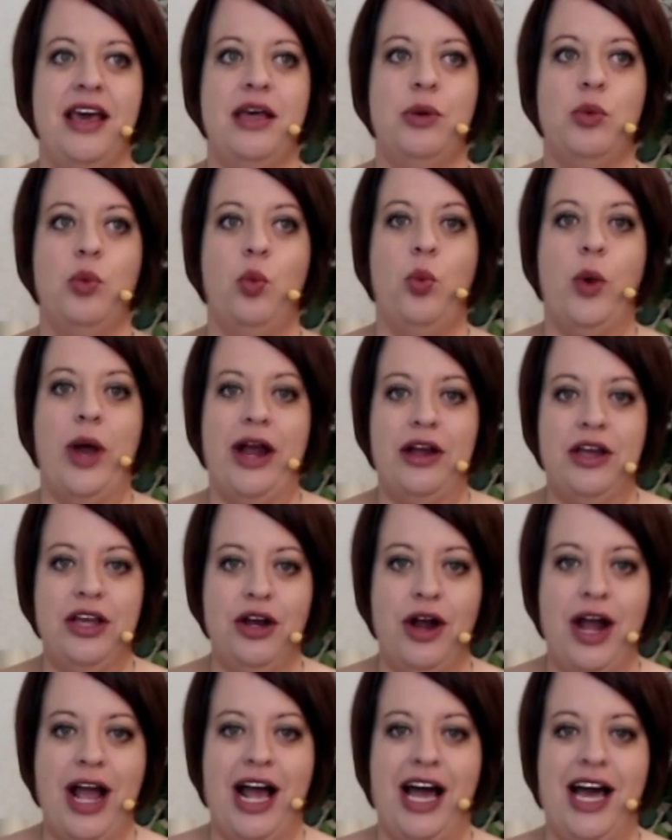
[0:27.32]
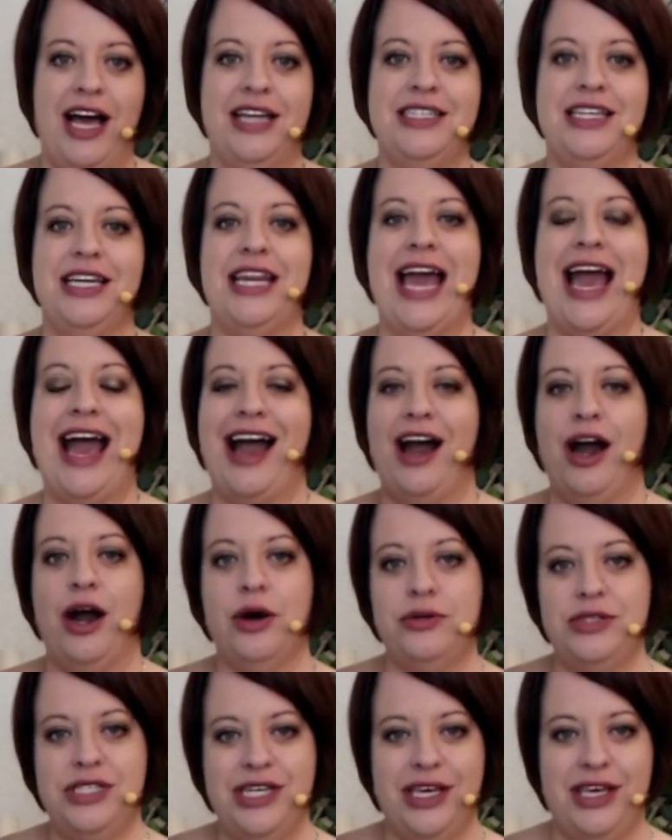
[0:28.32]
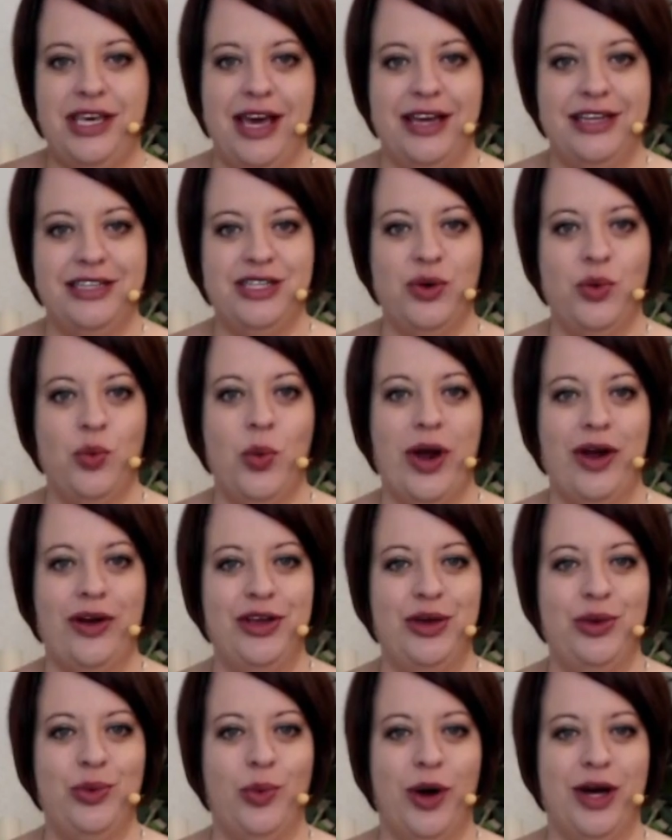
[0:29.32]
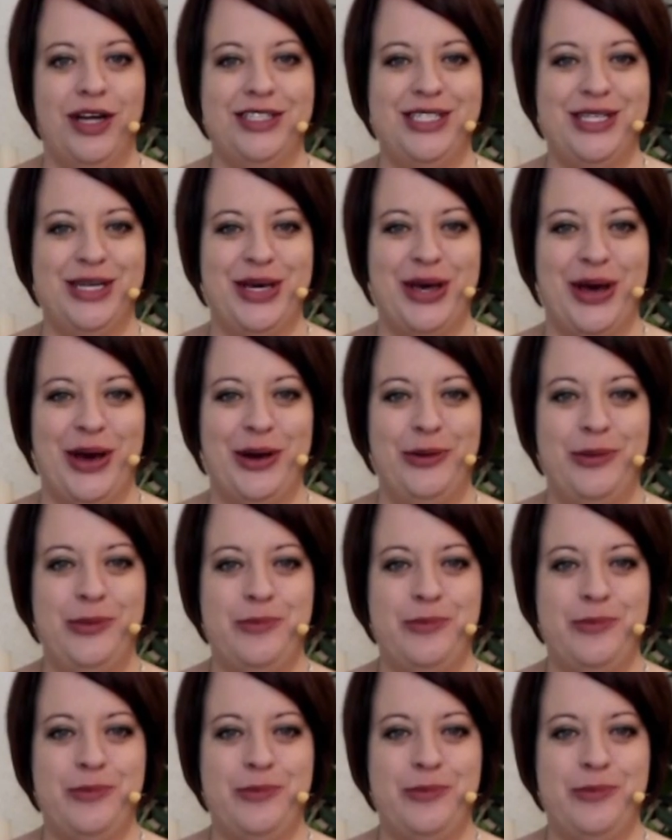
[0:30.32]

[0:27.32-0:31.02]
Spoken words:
where you're at and how to get to where you want to go.